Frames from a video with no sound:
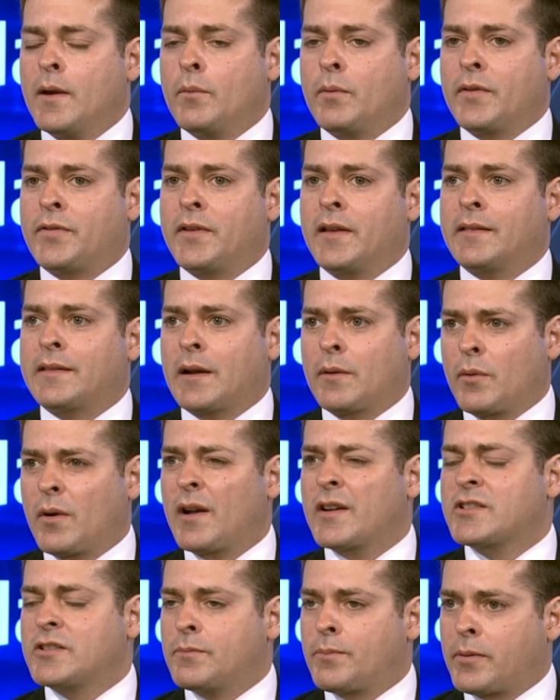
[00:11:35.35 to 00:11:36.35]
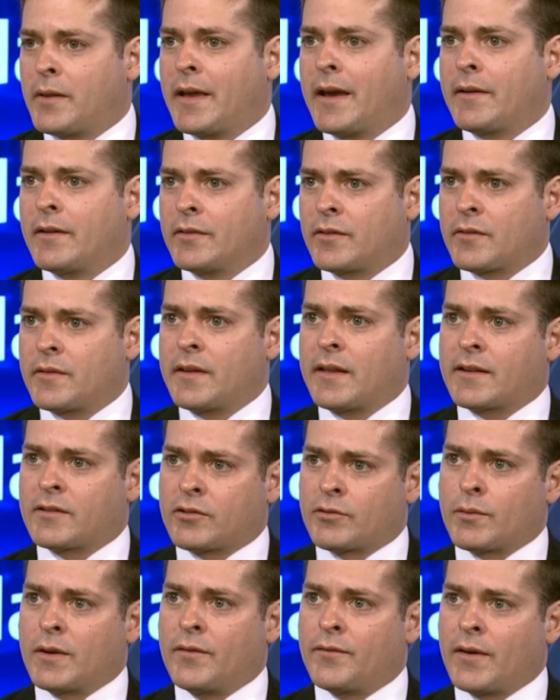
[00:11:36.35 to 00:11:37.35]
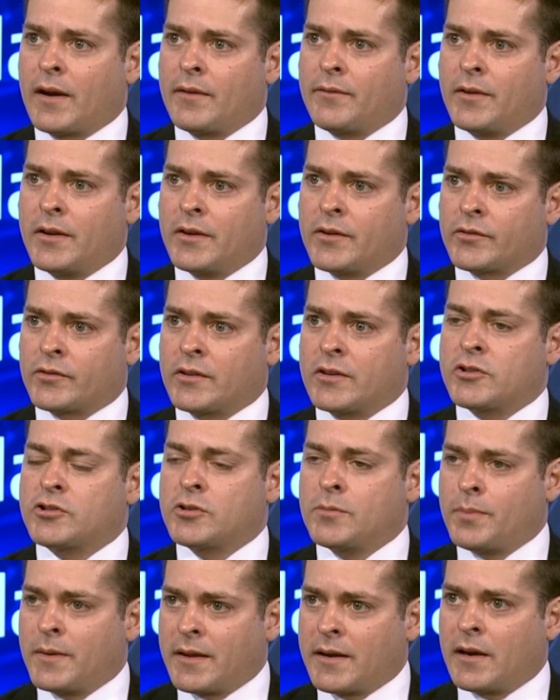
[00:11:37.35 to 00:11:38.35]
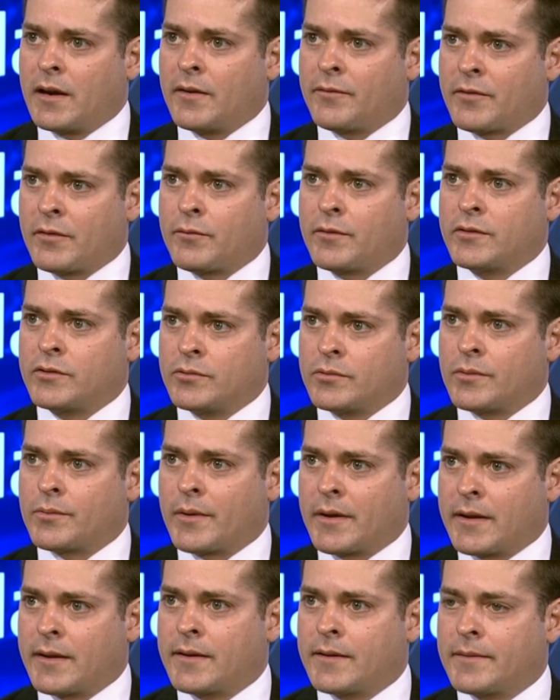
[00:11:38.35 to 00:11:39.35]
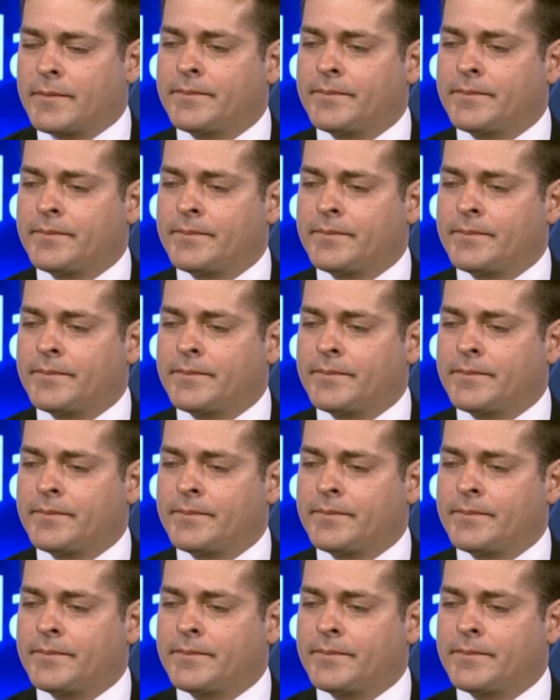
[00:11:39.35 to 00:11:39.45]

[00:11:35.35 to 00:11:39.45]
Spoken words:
We think that will actually play out into the next 3-5 years, and it should be enough if we do it right.